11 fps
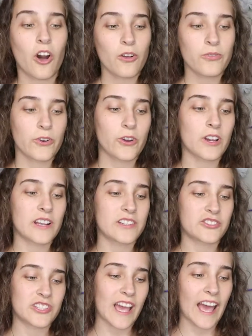Golfer
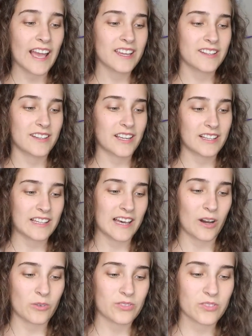Jack
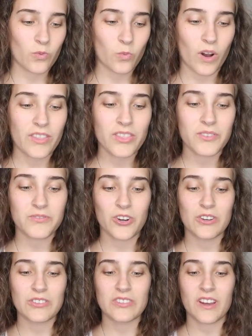Nicklaus won the
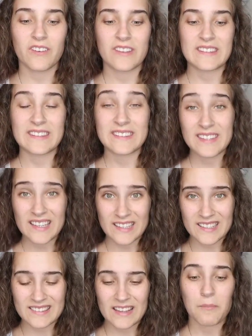first of his
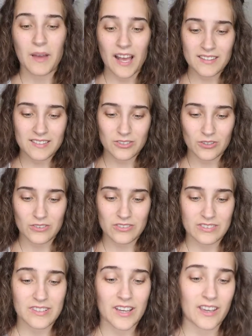six
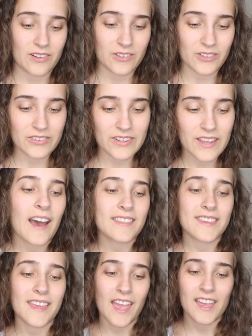Masters titles
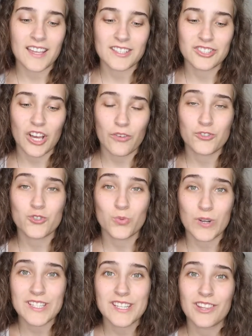at the age of
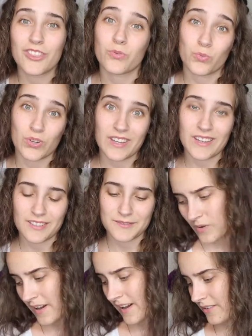23.
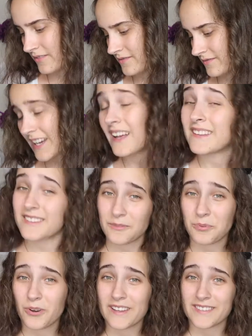Wow. It's
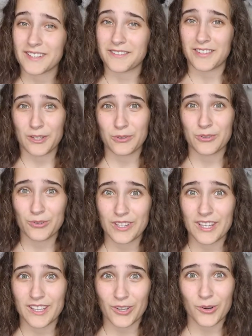impressive. He was
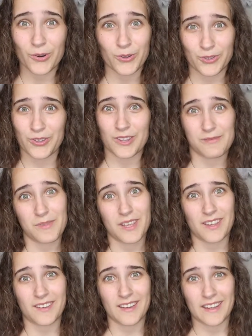only a year older than
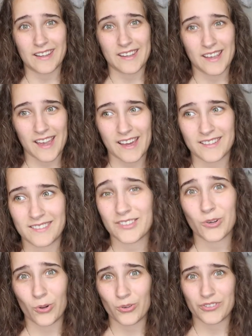me and he had his
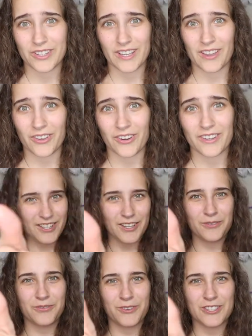goals together.
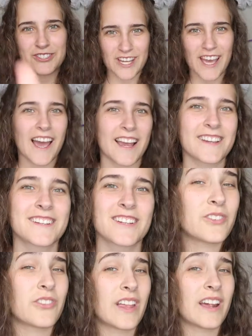Good for Jack!
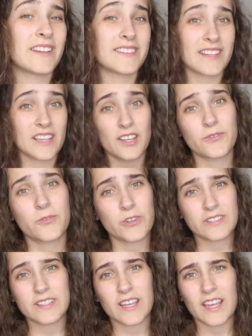So that is it
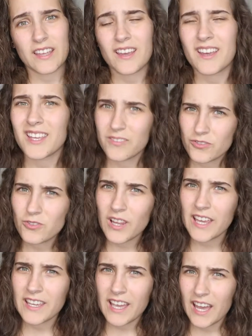for today. If you
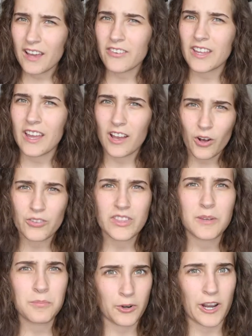like having a
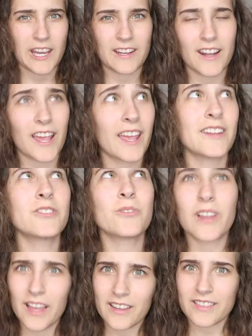healthy brain and you
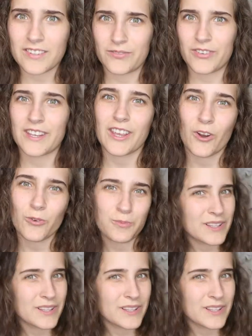like this video,